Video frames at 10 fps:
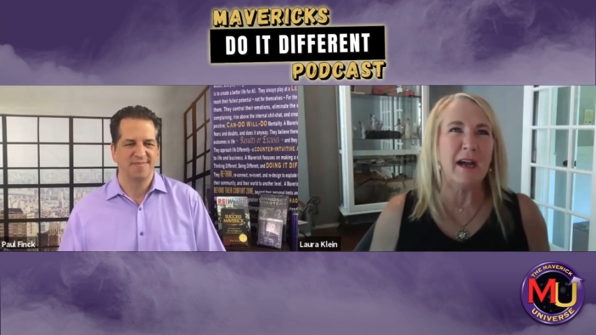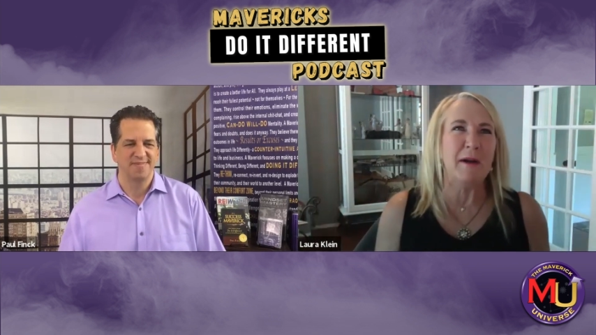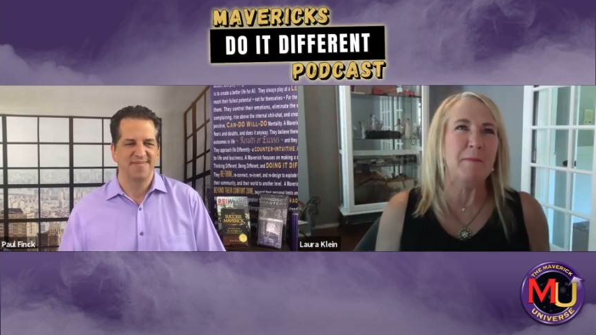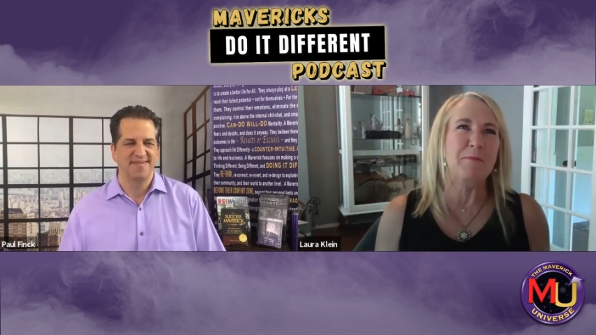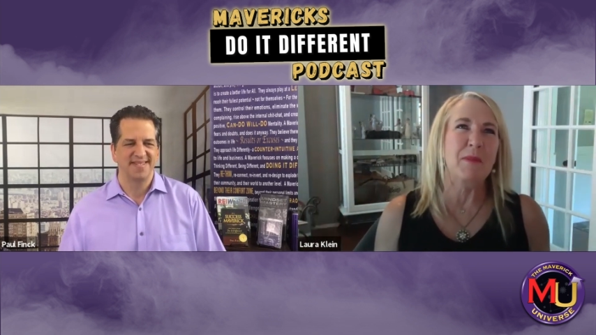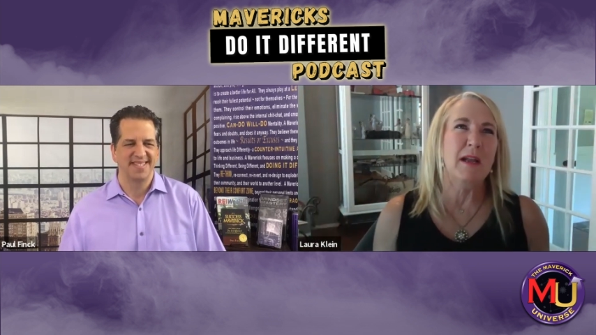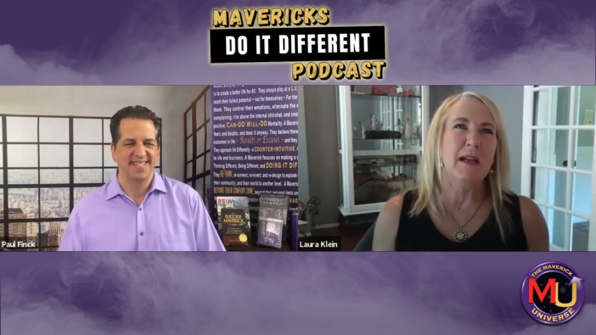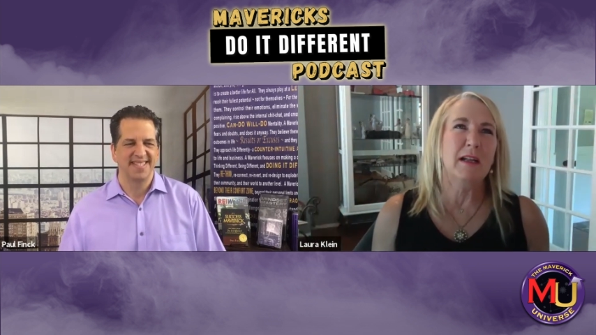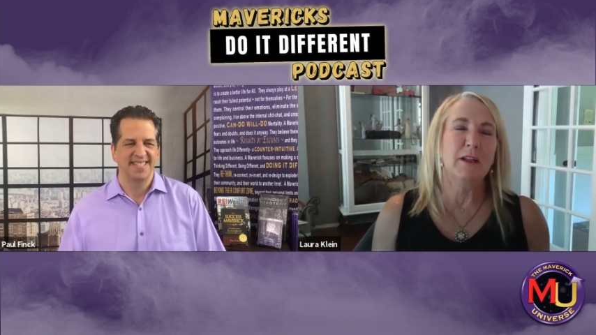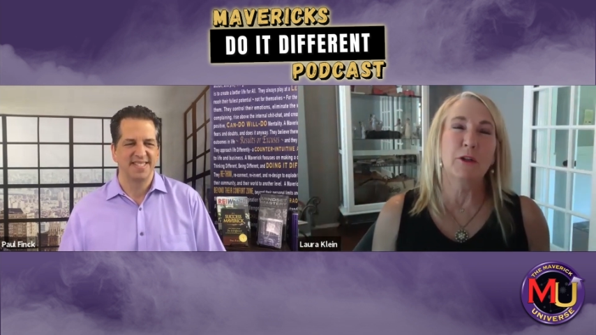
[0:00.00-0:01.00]
Speaker 1: Um,
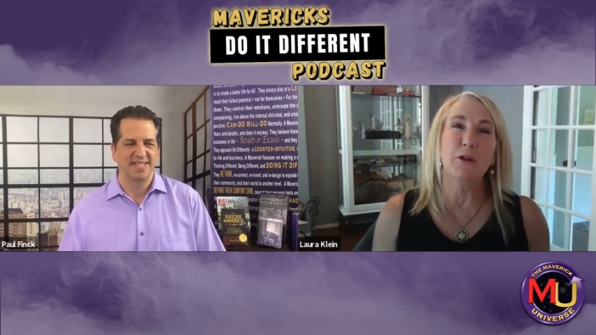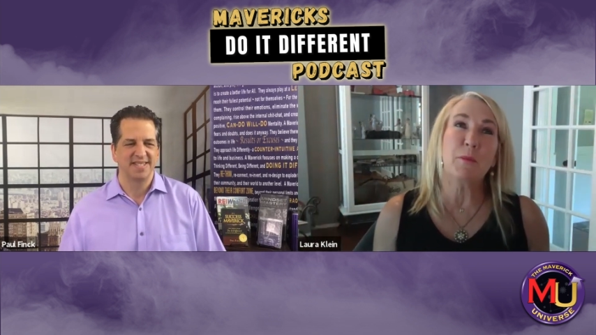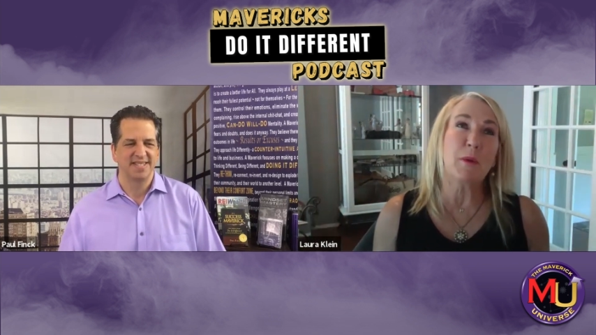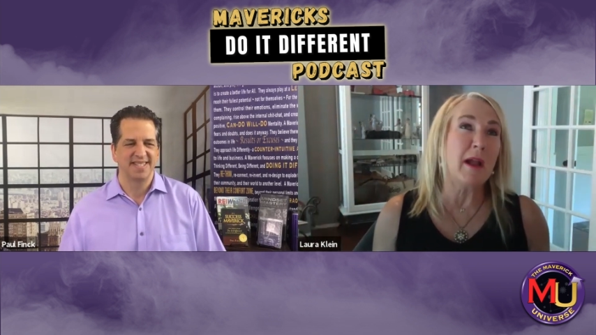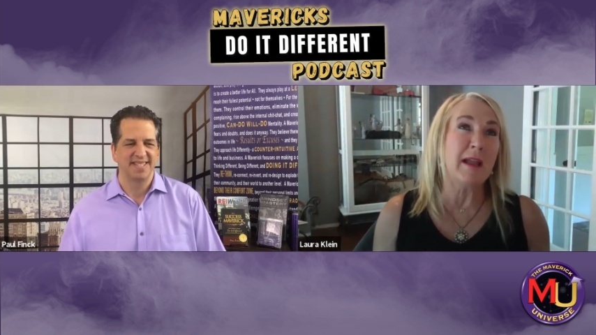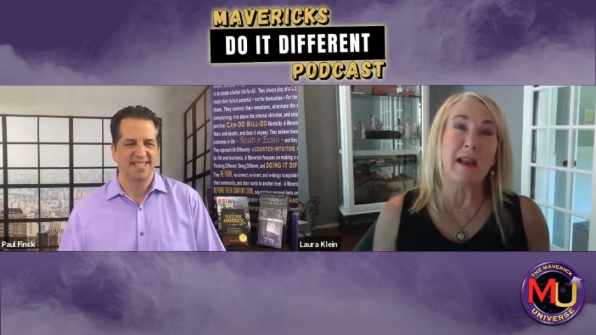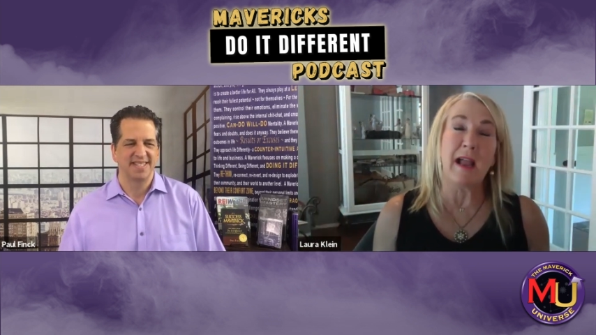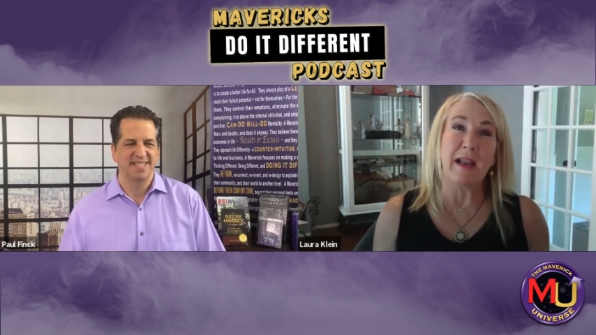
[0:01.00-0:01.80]
Luke Bryant.